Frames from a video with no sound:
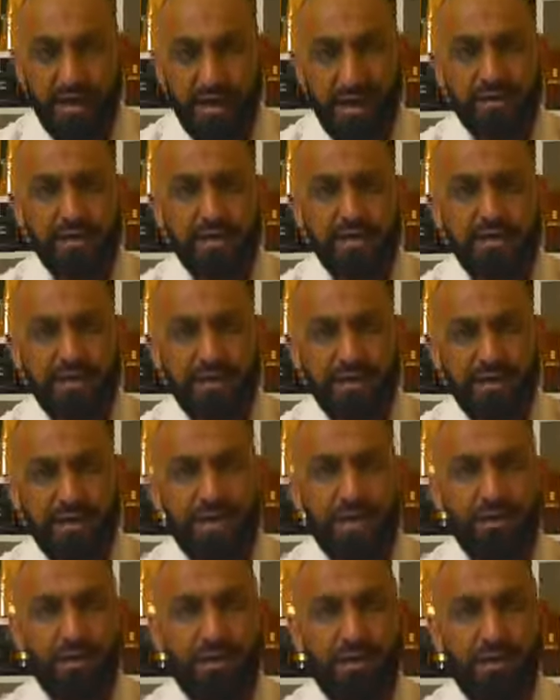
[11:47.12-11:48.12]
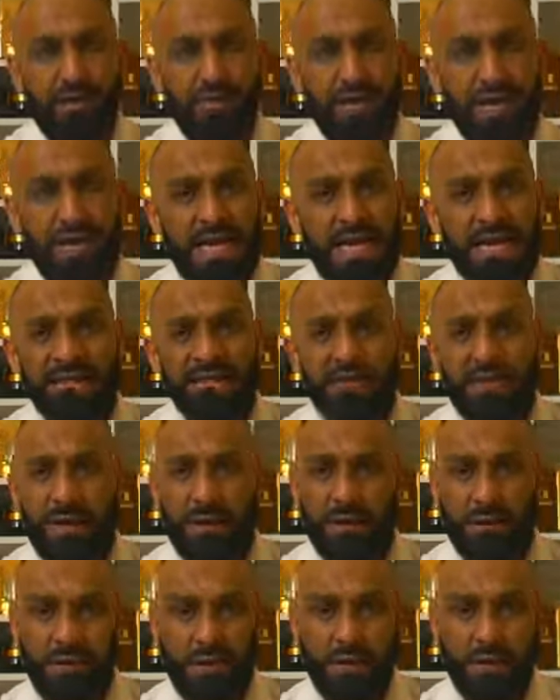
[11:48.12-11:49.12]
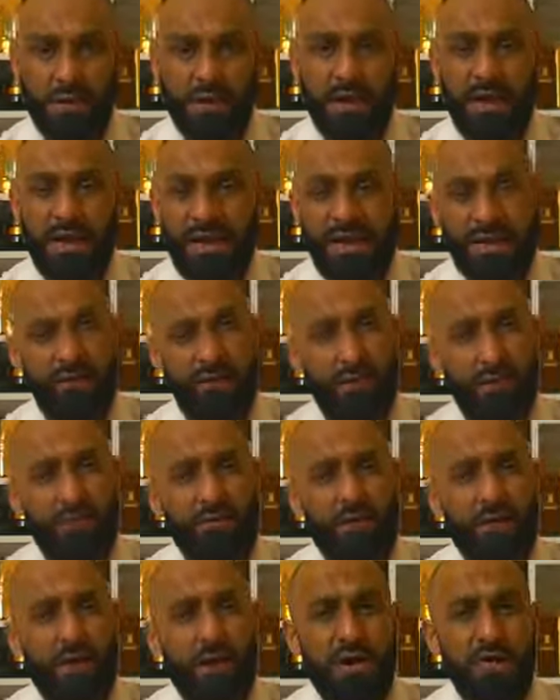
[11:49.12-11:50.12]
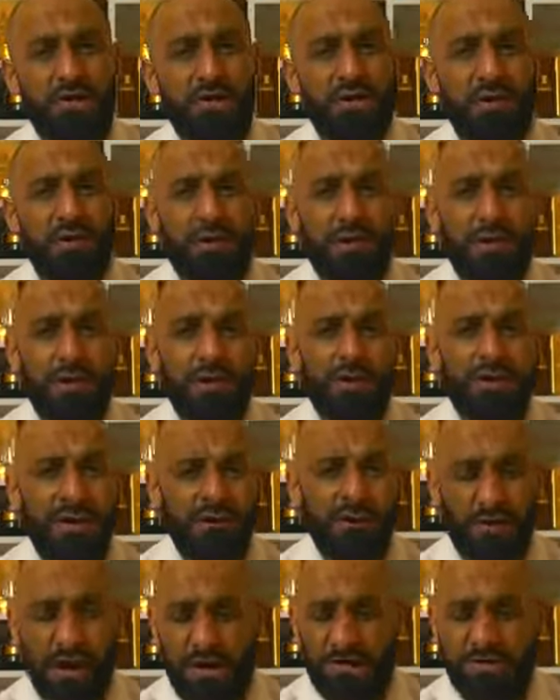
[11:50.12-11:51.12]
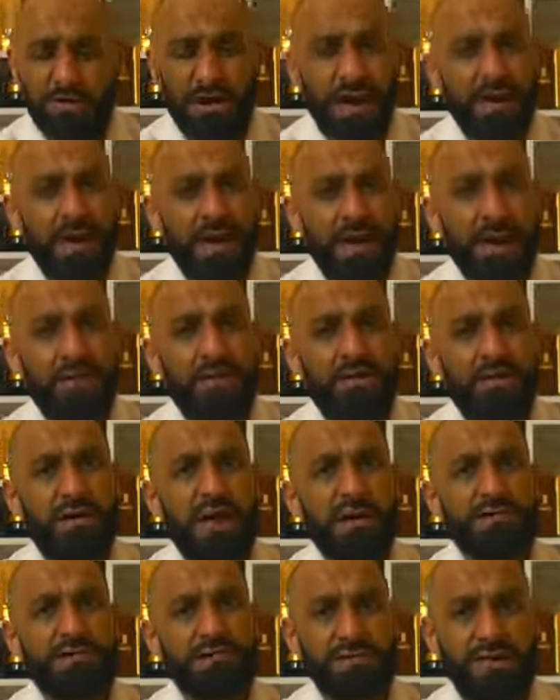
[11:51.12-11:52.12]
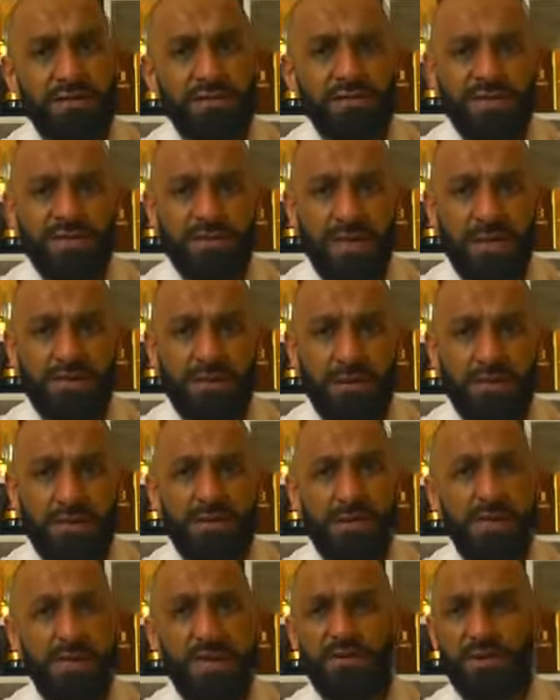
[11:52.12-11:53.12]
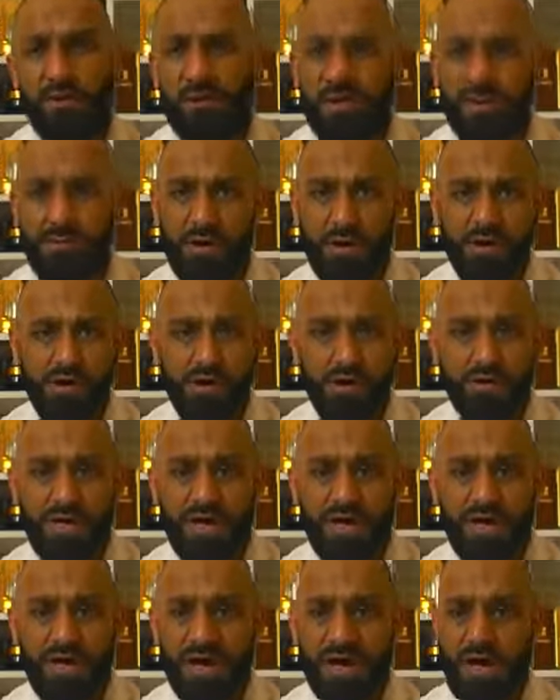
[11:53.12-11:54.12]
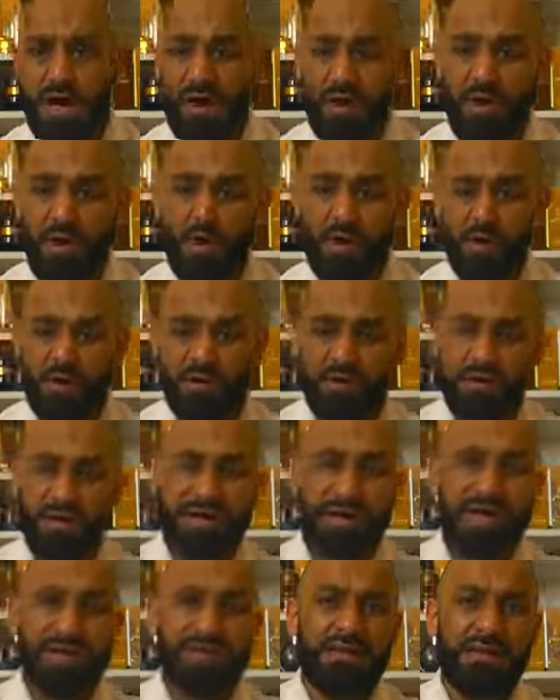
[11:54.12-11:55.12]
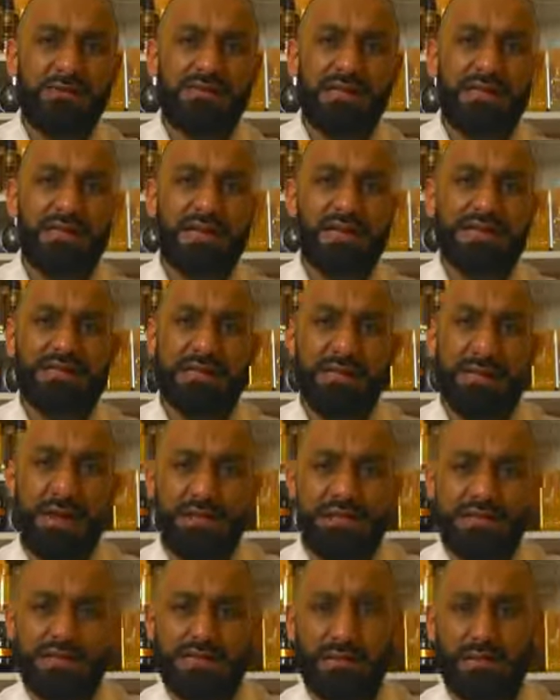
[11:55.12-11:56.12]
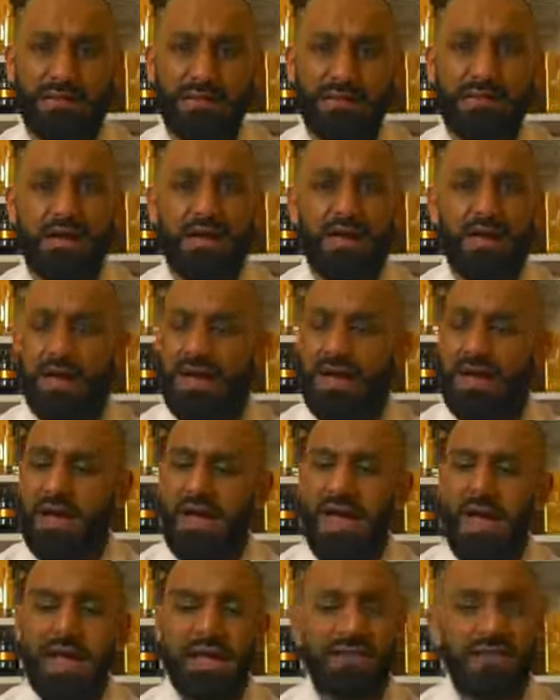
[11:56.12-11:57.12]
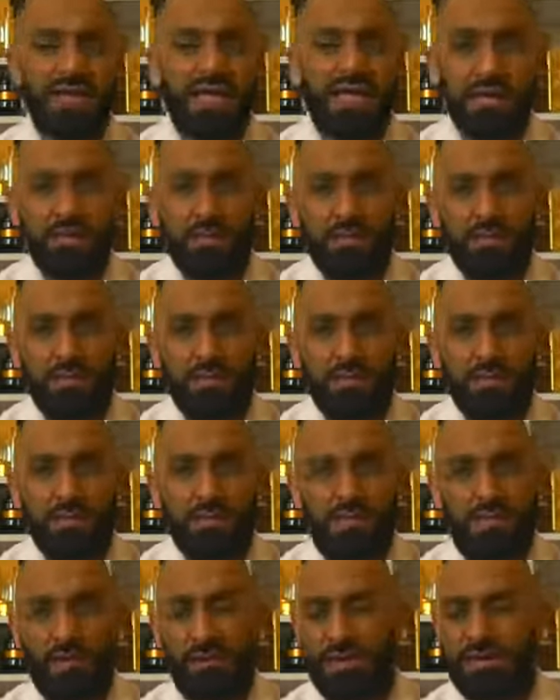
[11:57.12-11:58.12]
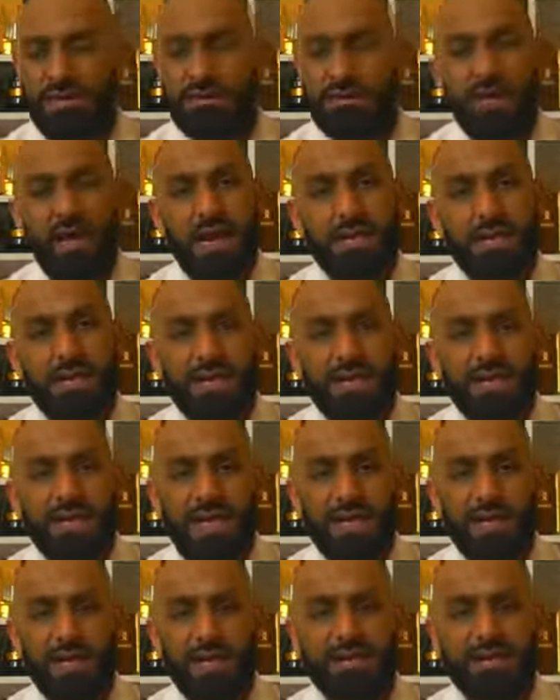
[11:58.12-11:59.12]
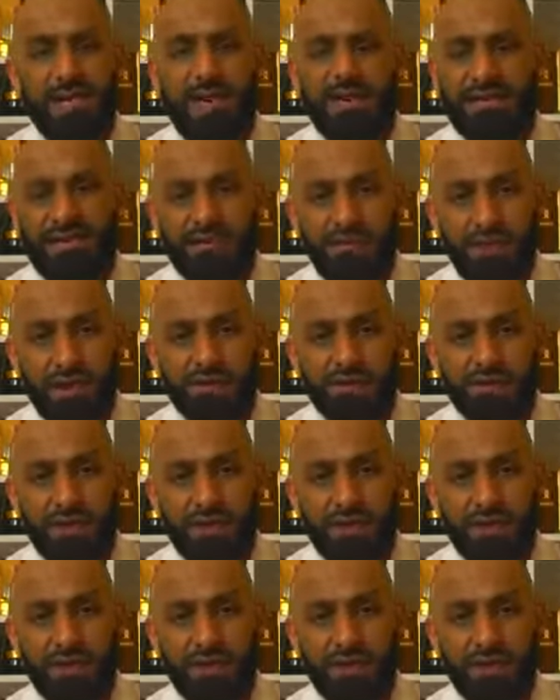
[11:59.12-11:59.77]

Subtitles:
the Tuxedo by Yves Saint Laurent is on for £145 right now as a 75 ml if you want to purchase that, or you want to get something that smells similar, has equal performance and projection and smells